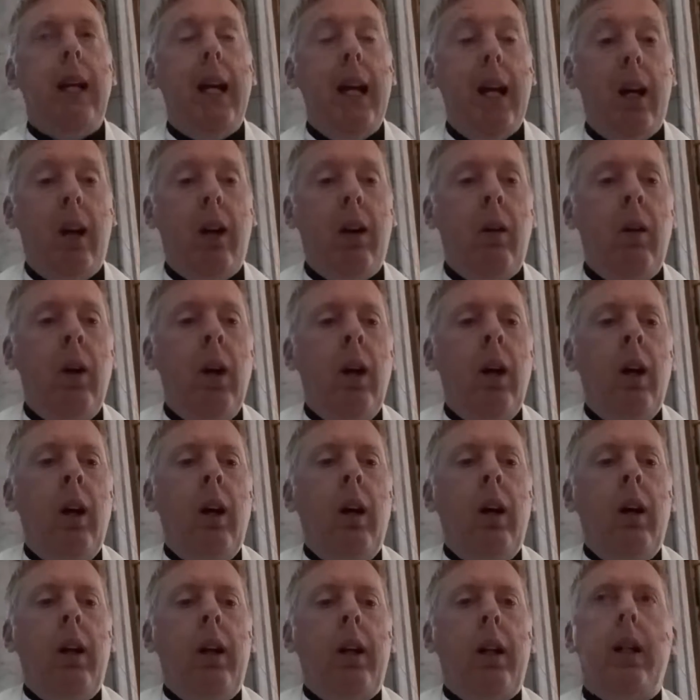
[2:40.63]

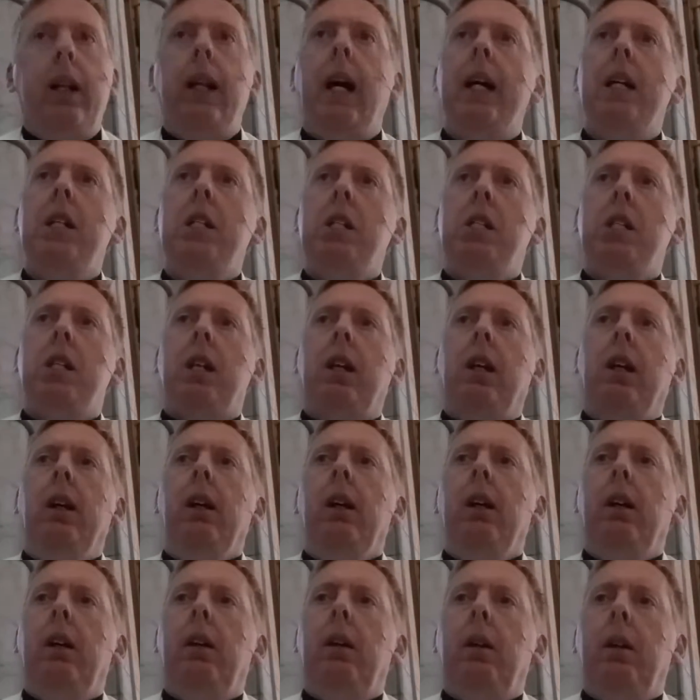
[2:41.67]
Our
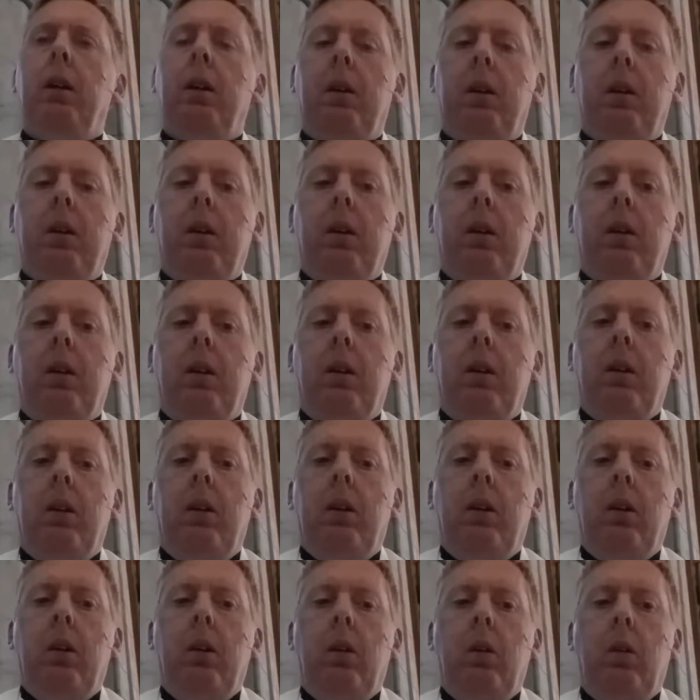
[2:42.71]
nature,
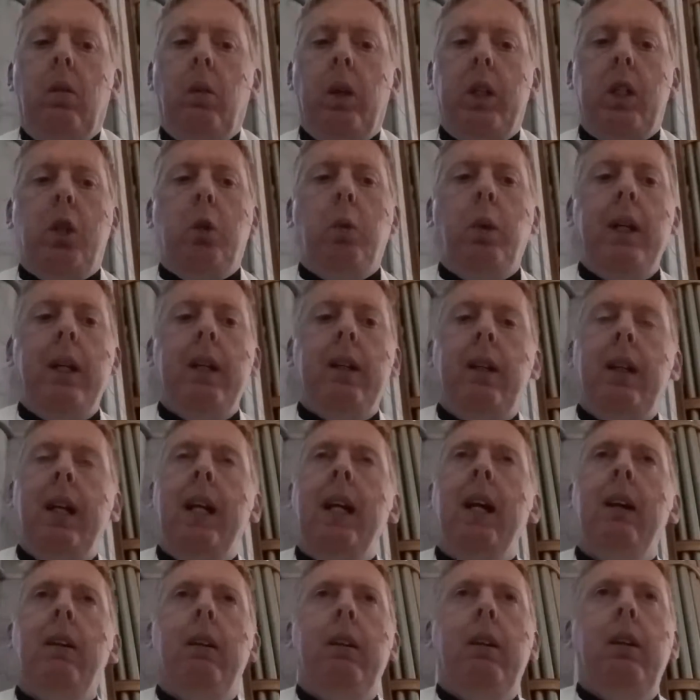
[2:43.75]
which we
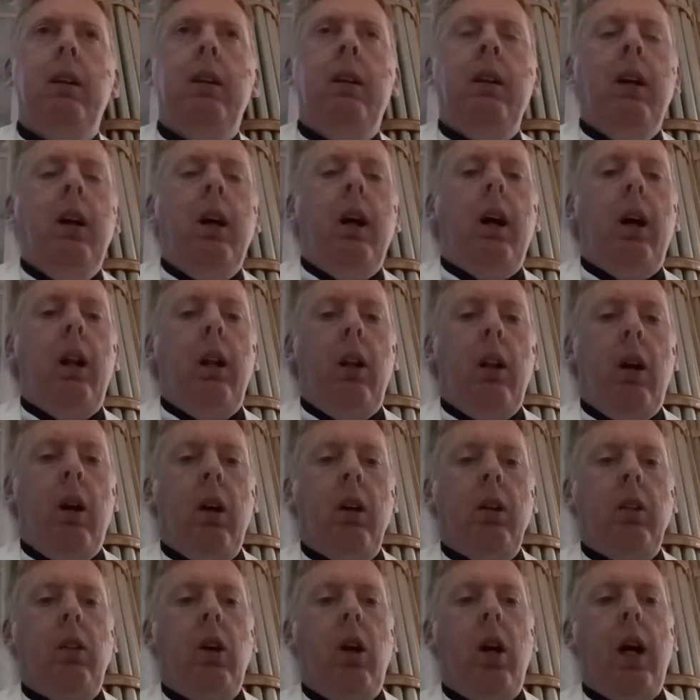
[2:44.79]
inherited a
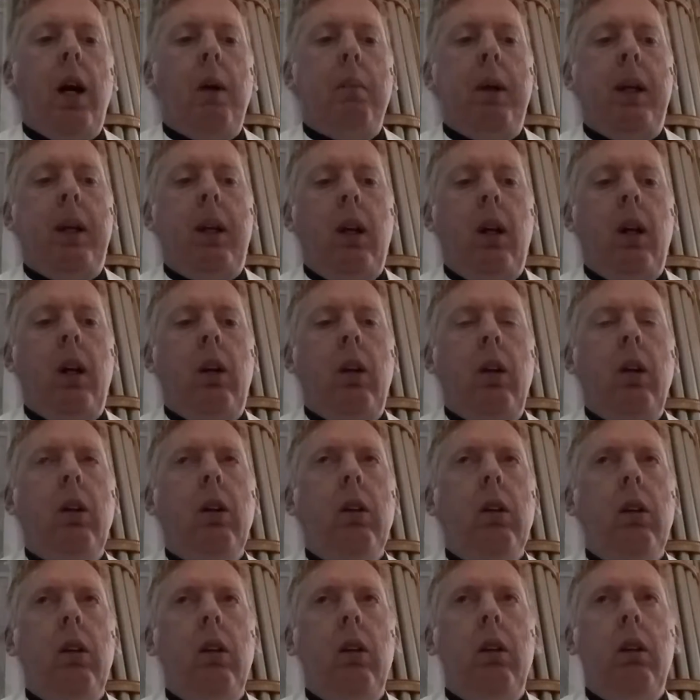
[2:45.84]
long time
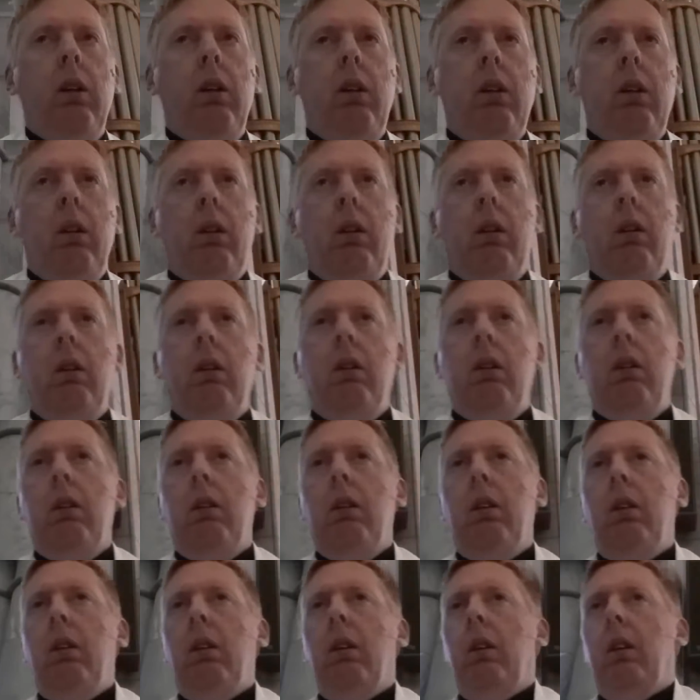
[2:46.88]
ago
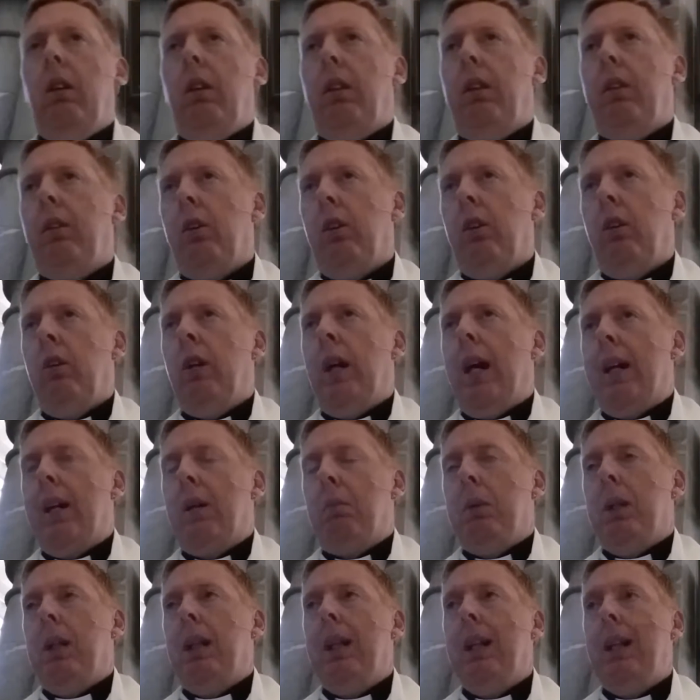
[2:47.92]
through
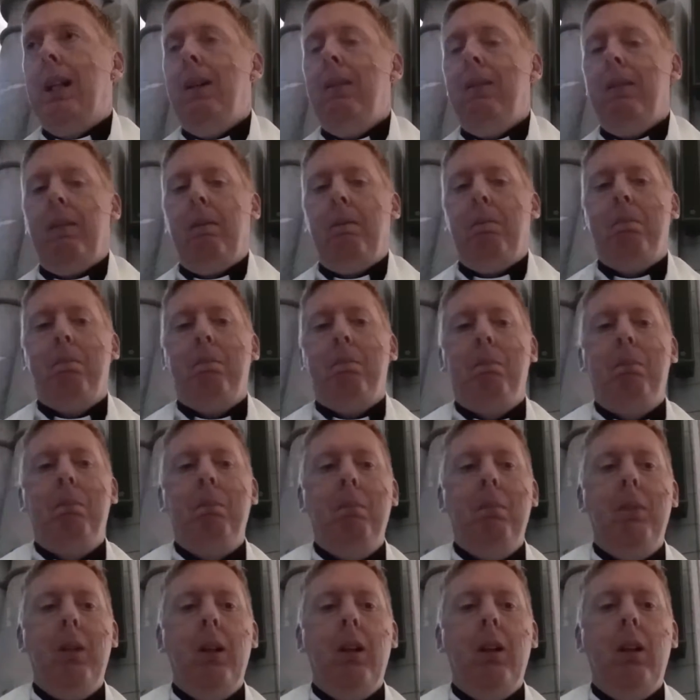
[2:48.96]
Adam and Eve,
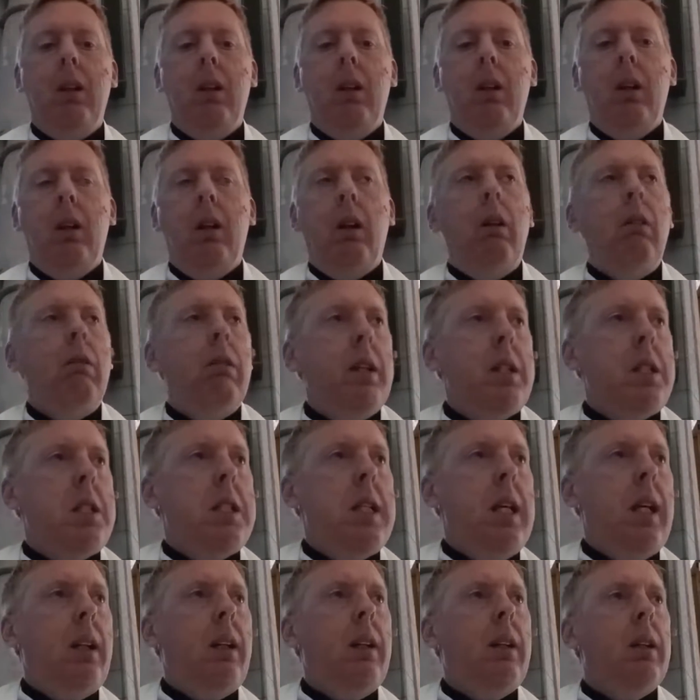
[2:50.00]

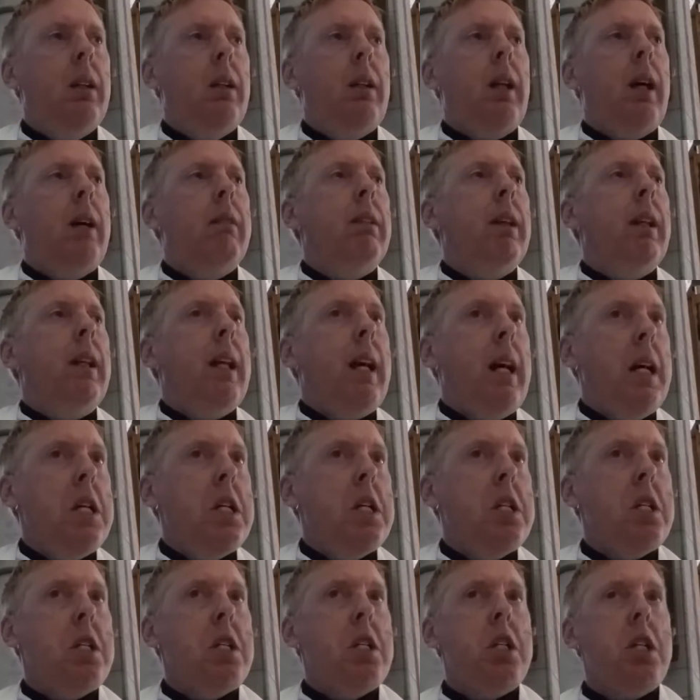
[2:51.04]
rejected a
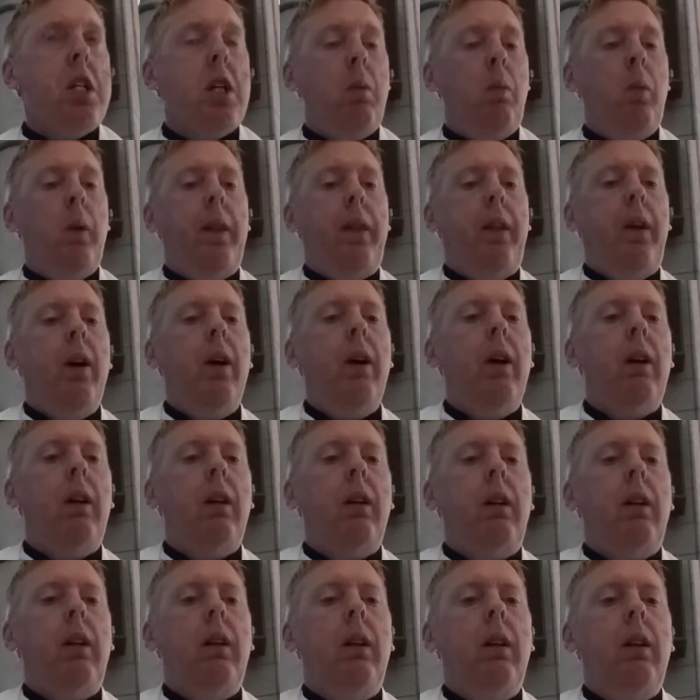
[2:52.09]
relationship with
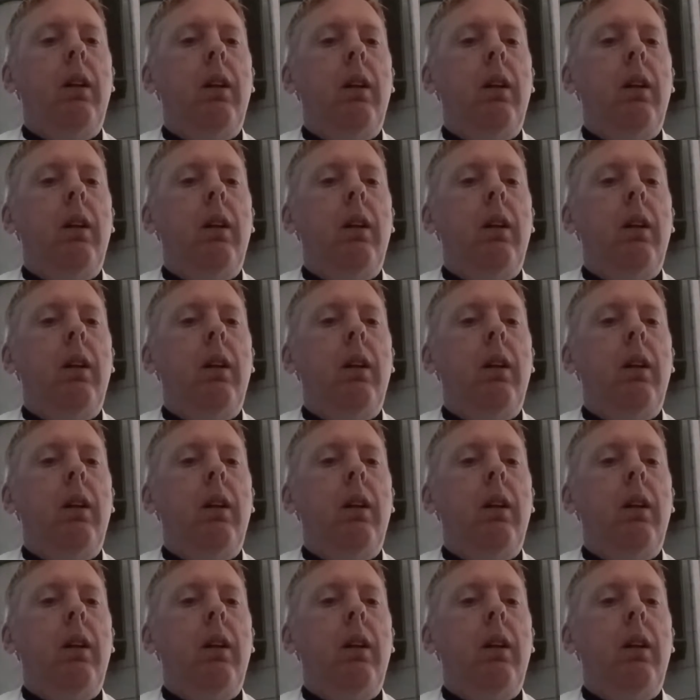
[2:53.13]
God.